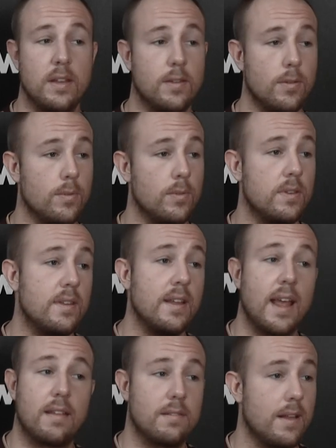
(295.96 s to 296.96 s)
to the
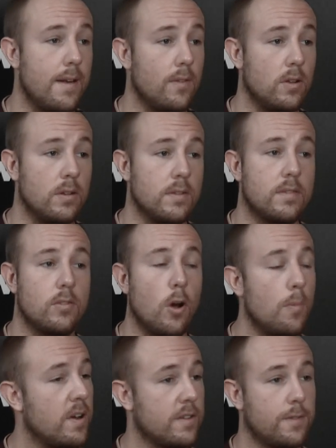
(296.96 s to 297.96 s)
next level
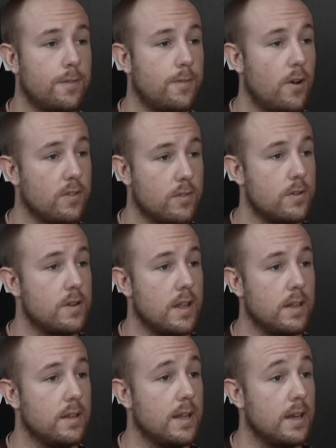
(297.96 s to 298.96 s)
so much faster
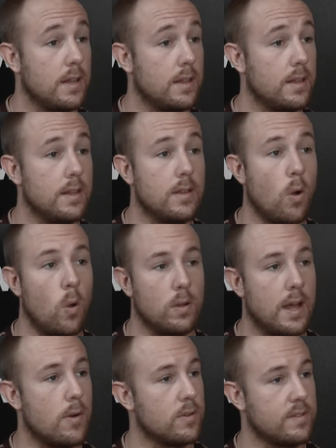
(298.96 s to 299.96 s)
than all
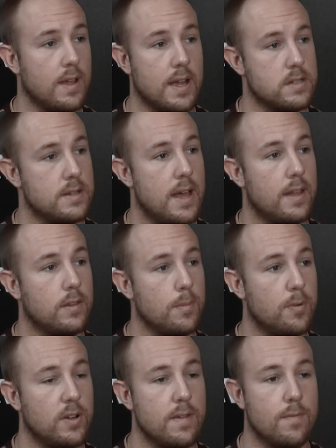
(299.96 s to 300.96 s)
the hours I actually had to
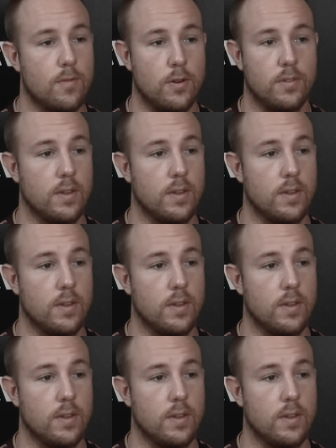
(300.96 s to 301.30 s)
put in for it.